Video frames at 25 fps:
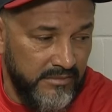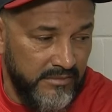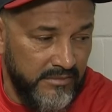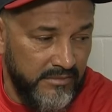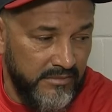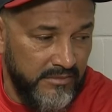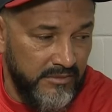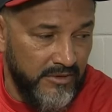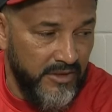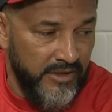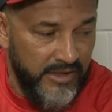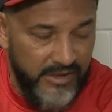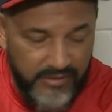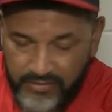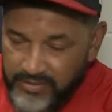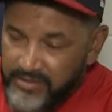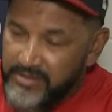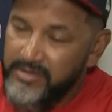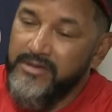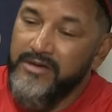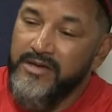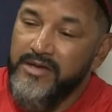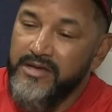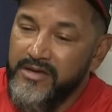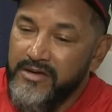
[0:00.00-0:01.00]

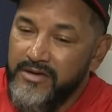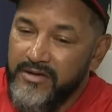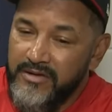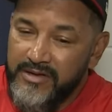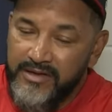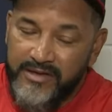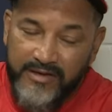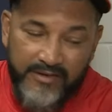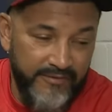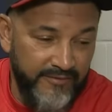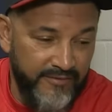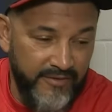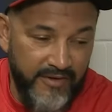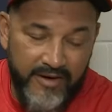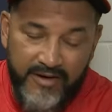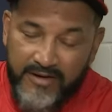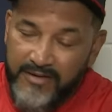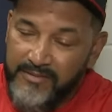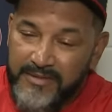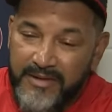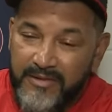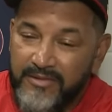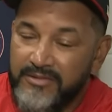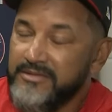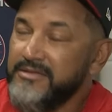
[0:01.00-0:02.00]
He confronted
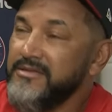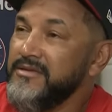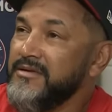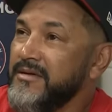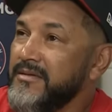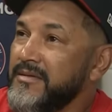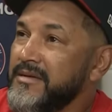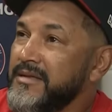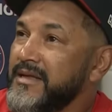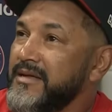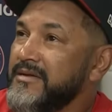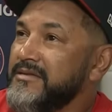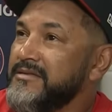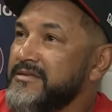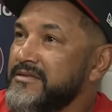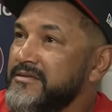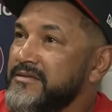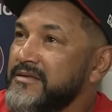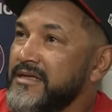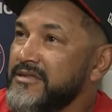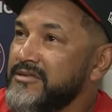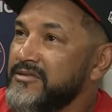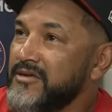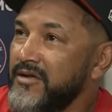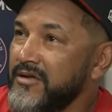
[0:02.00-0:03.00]
him. That was,
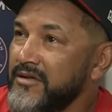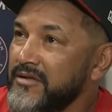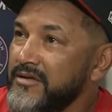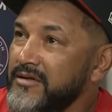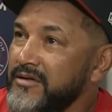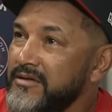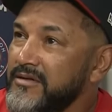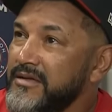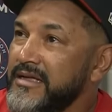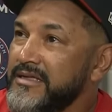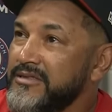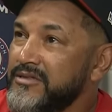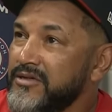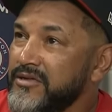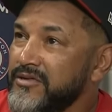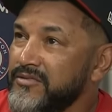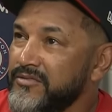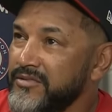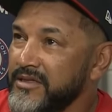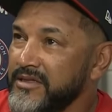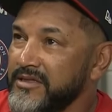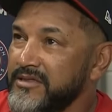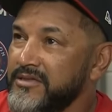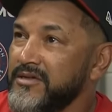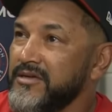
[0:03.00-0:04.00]
that's all it
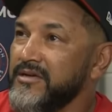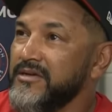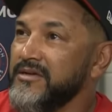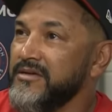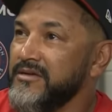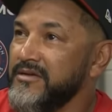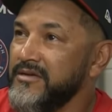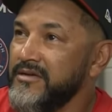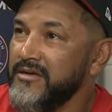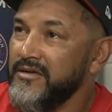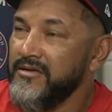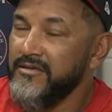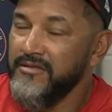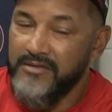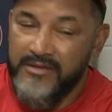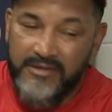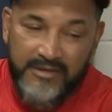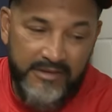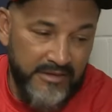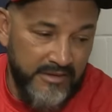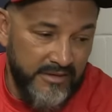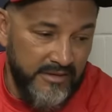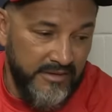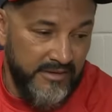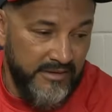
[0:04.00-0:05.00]
really took,
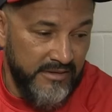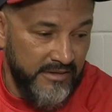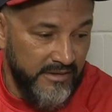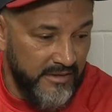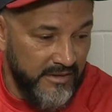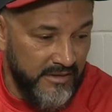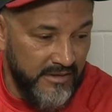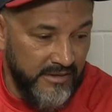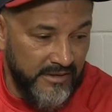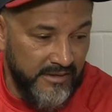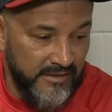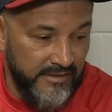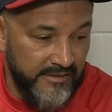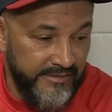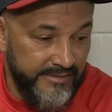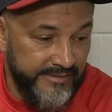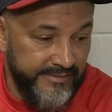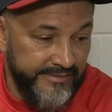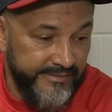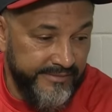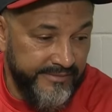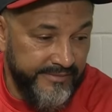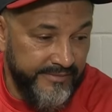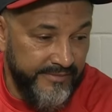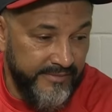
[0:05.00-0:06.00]

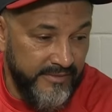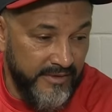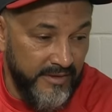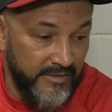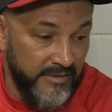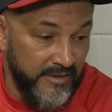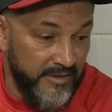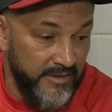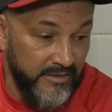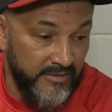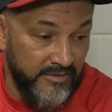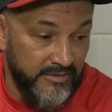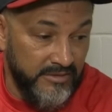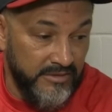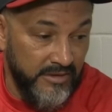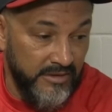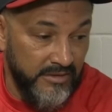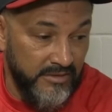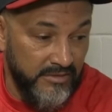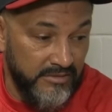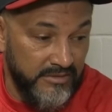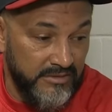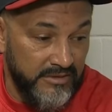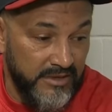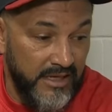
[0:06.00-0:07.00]
but it
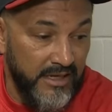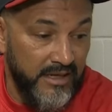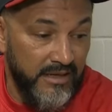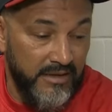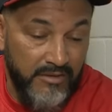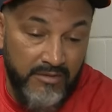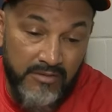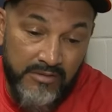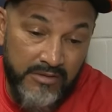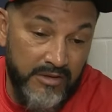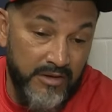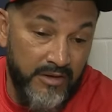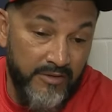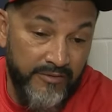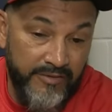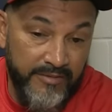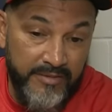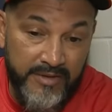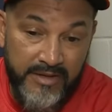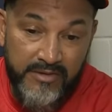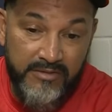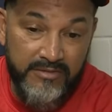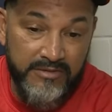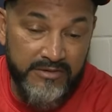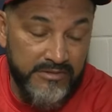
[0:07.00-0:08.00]
was not, for
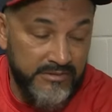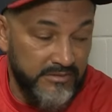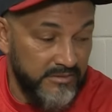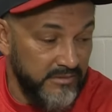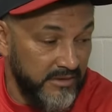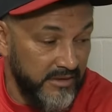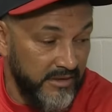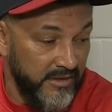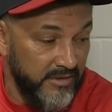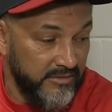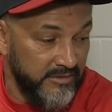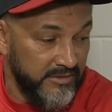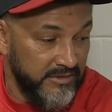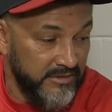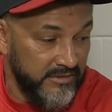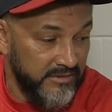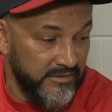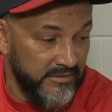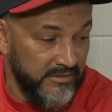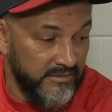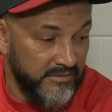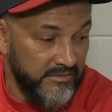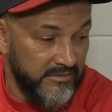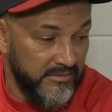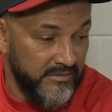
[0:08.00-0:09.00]
me, it
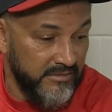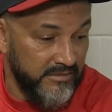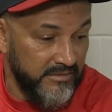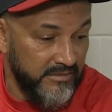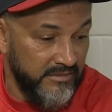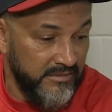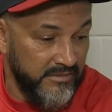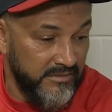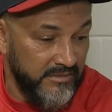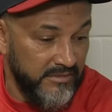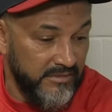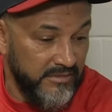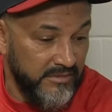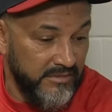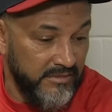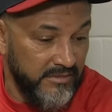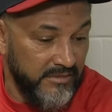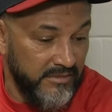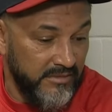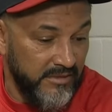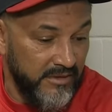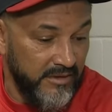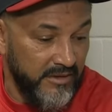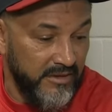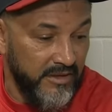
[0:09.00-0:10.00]
was
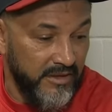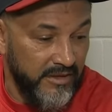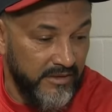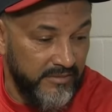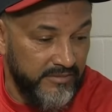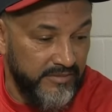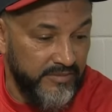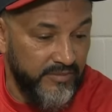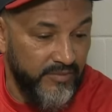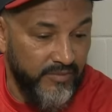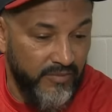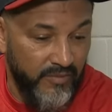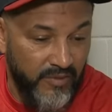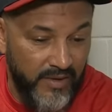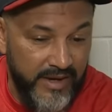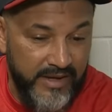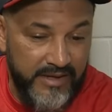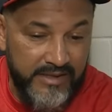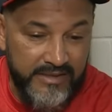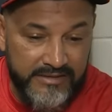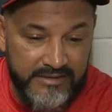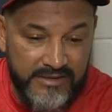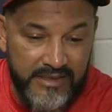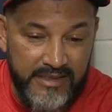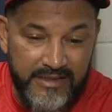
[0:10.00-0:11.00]
a good
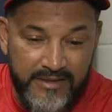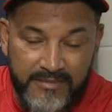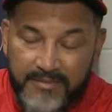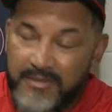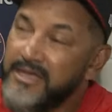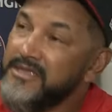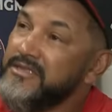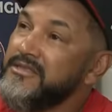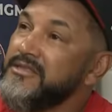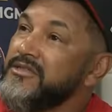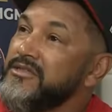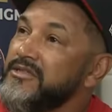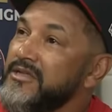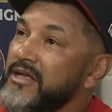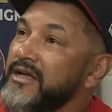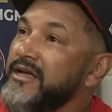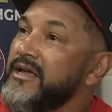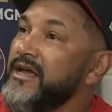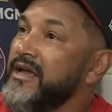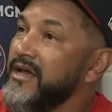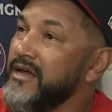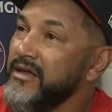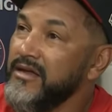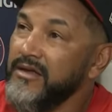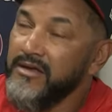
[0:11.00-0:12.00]
way to send a message
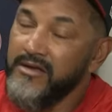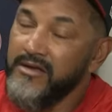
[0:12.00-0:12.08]
like, hey,